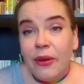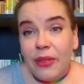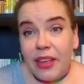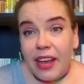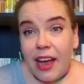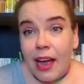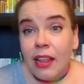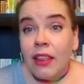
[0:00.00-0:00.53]
I want
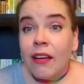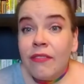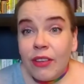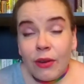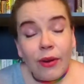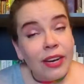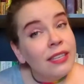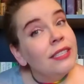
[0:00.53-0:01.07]
to know that
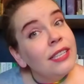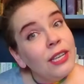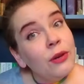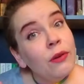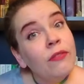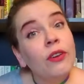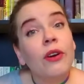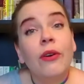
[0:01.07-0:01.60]
I love you.
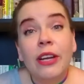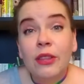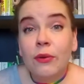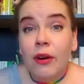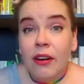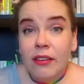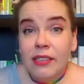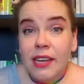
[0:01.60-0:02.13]
I see you if you're
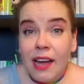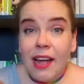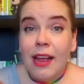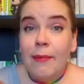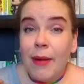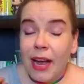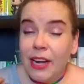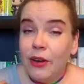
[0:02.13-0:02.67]
going through a
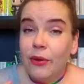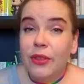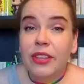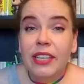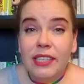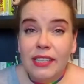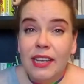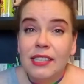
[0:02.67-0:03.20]
hard time.
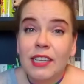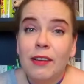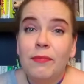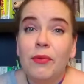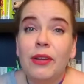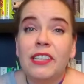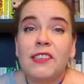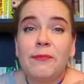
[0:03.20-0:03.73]
I know that these
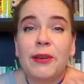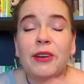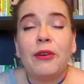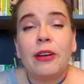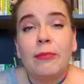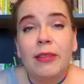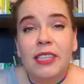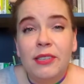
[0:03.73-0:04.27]
last couple
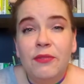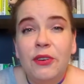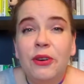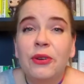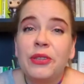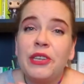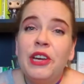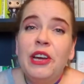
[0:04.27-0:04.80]
weeks have been incredibly
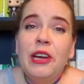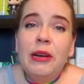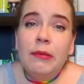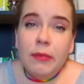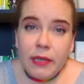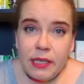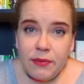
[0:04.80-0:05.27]
difficult.